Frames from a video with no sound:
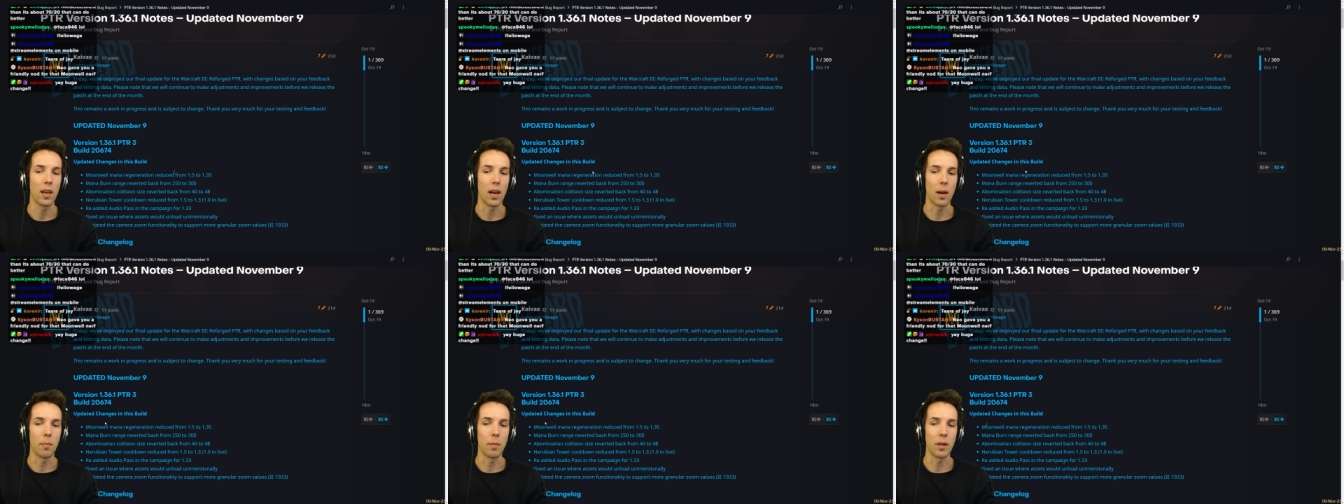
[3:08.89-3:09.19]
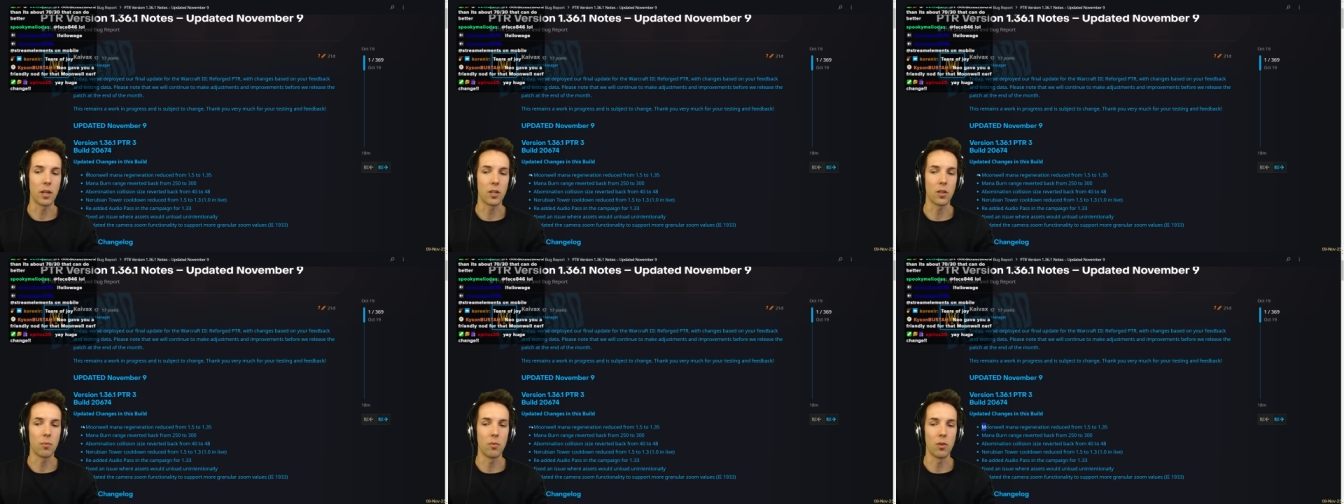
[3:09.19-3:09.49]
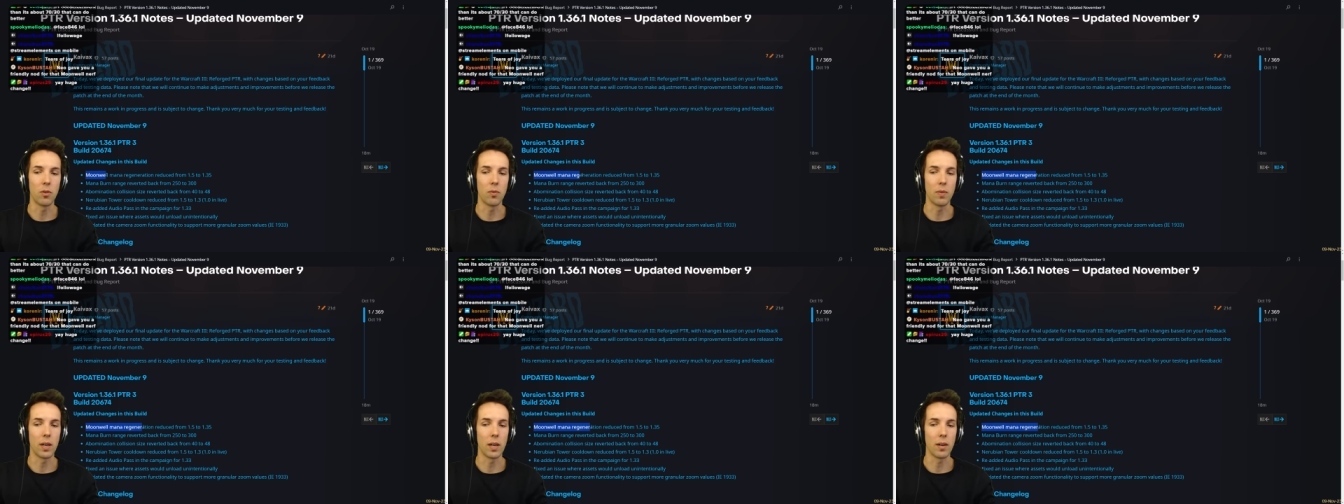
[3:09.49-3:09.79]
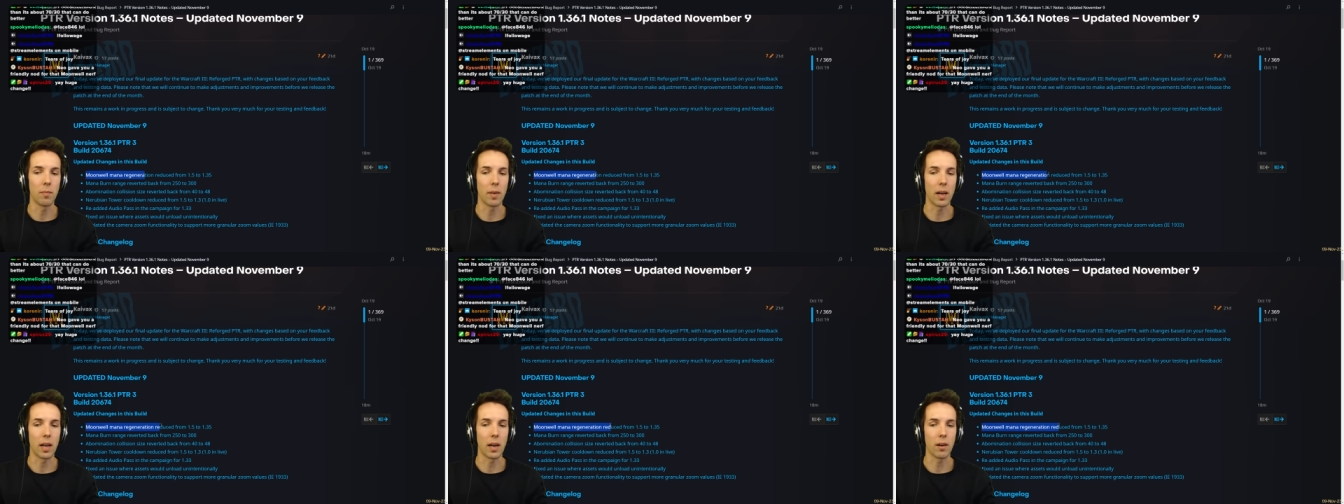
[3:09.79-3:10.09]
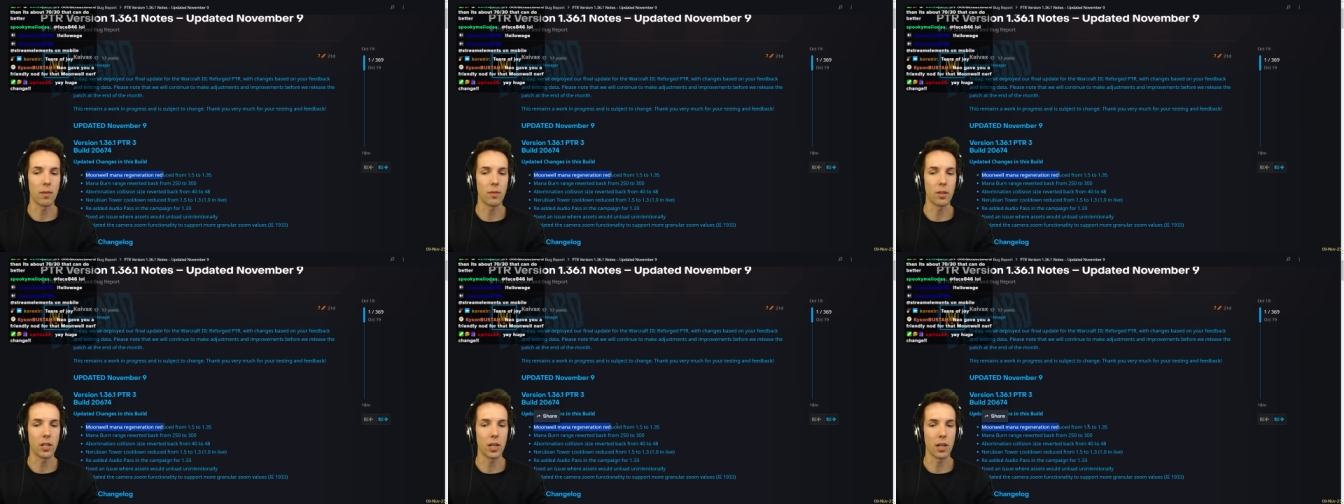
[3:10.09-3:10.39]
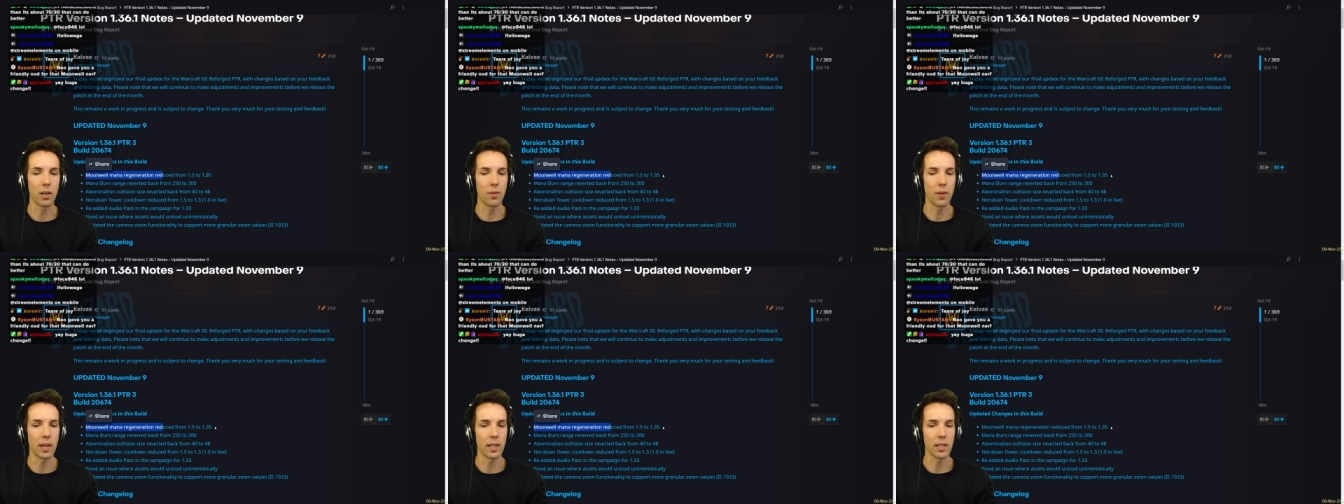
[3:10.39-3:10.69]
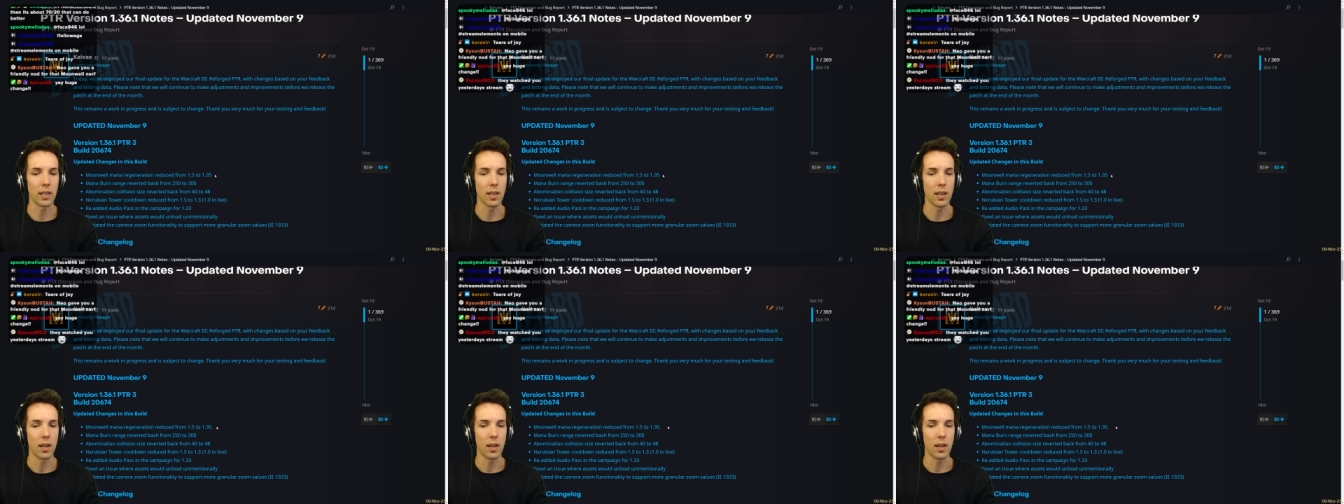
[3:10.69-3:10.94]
and makes your Moonwell mana regenerate.